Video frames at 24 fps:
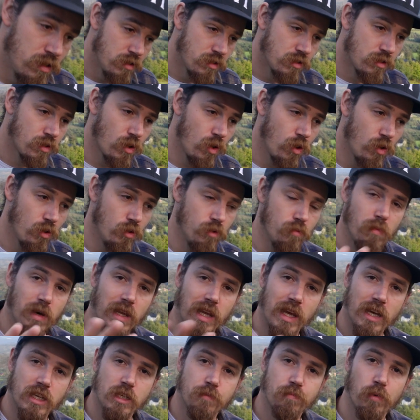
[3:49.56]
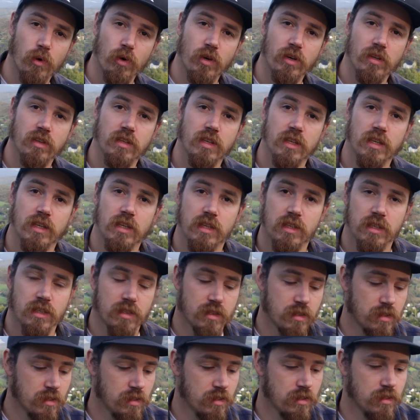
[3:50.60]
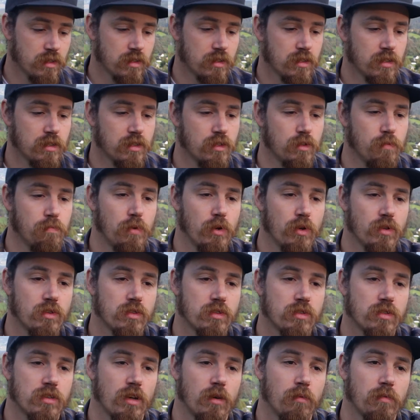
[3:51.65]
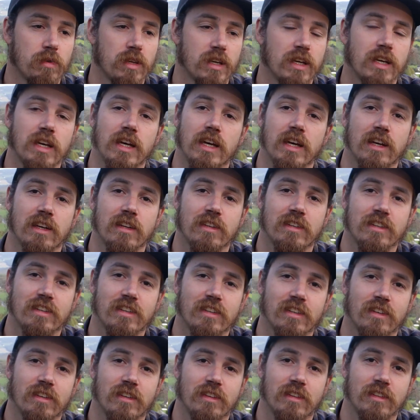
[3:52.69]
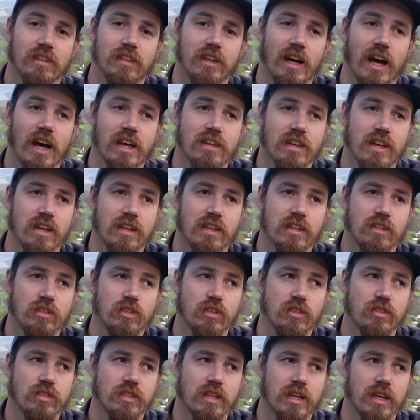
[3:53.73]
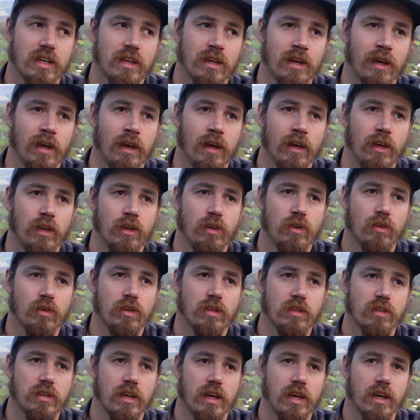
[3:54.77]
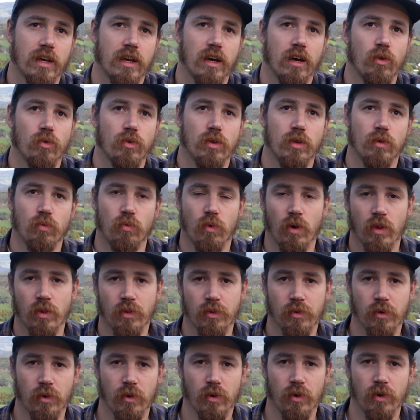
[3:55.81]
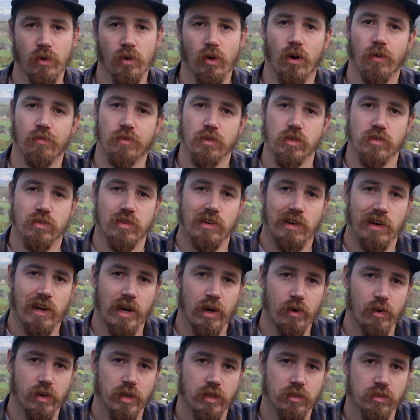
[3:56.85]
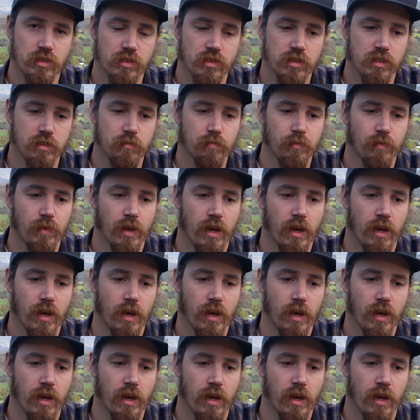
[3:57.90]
So my last point is to put something in it. As I just said, you can take out 1/3 of your Solera system